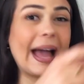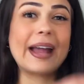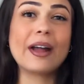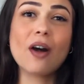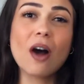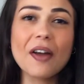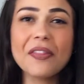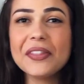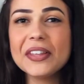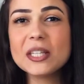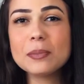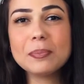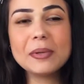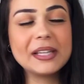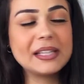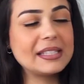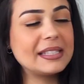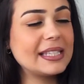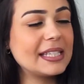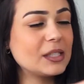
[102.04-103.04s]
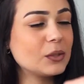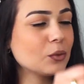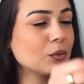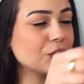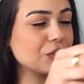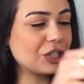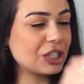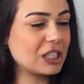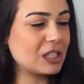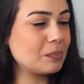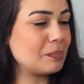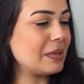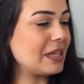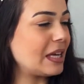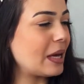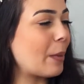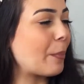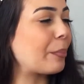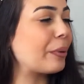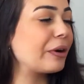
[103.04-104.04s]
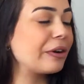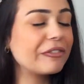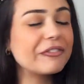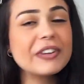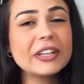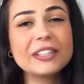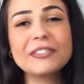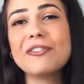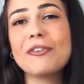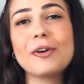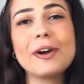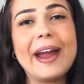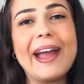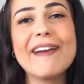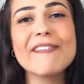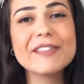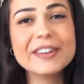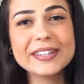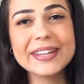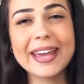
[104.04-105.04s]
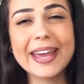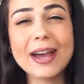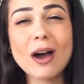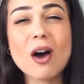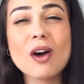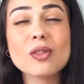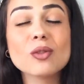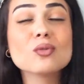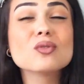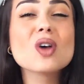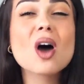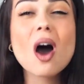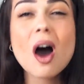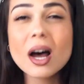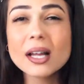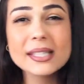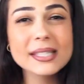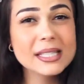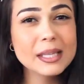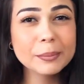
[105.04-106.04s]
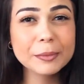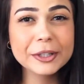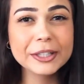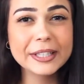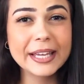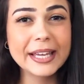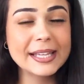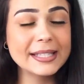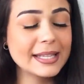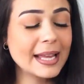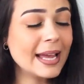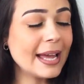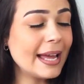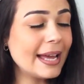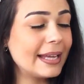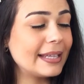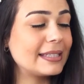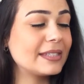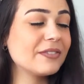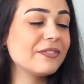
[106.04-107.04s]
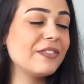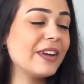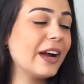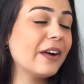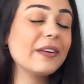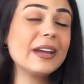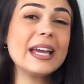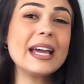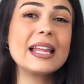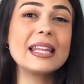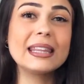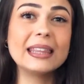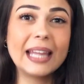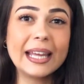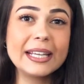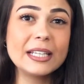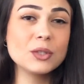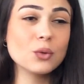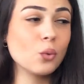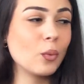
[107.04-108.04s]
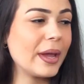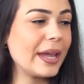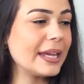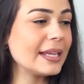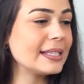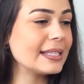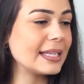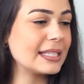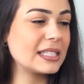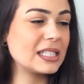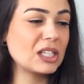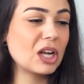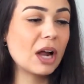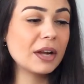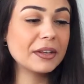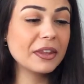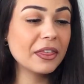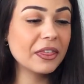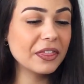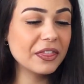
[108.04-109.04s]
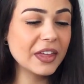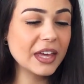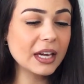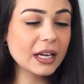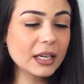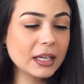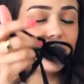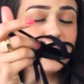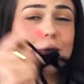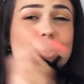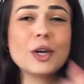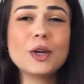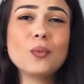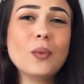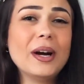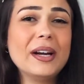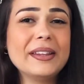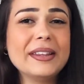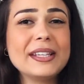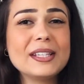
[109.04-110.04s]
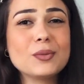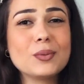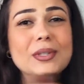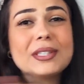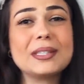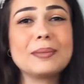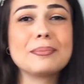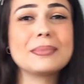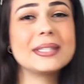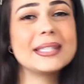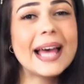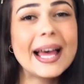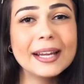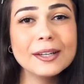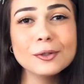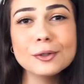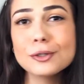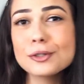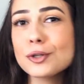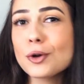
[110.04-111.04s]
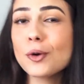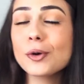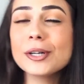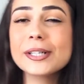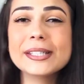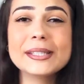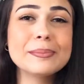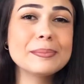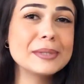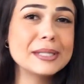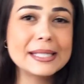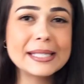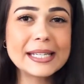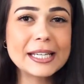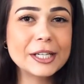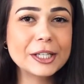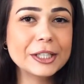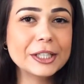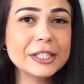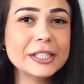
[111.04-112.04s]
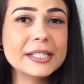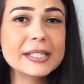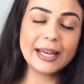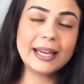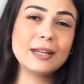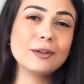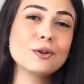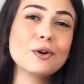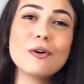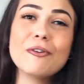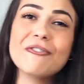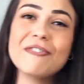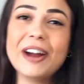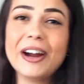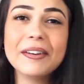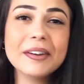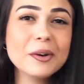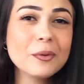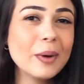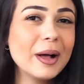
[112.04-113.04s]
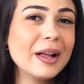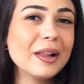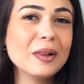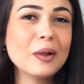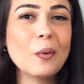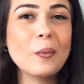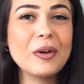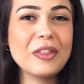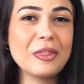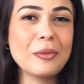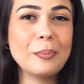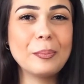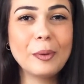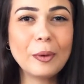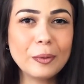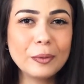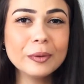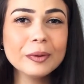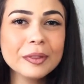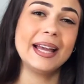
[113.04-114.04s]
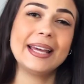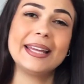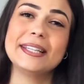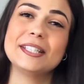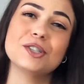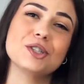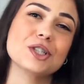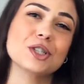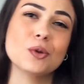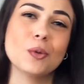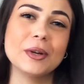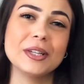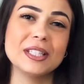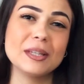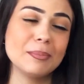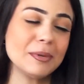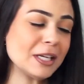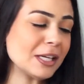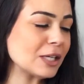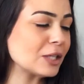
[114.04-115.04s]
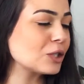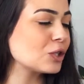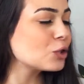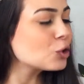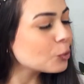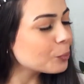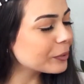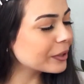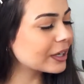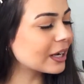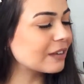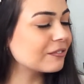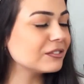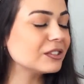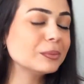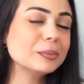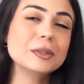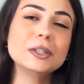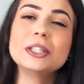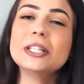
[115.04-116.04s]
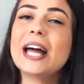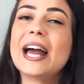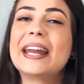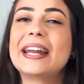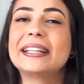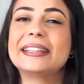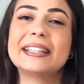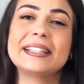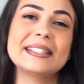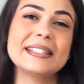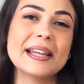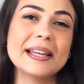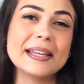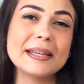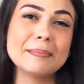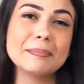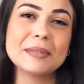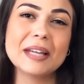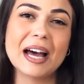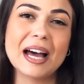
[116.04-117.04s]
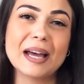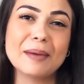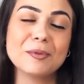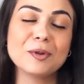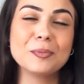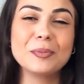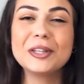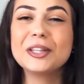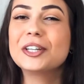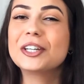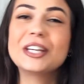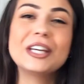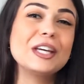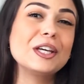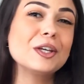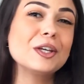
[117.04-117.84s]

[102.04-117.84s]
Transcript: got this because this will just be perfect for every day on those hot summer days. It's very lightweight, it's not thick. You can wear this with some sandals or some sneakers. It'll go very well with both. It is just going to be super comfortable, and at the same time you'll be looking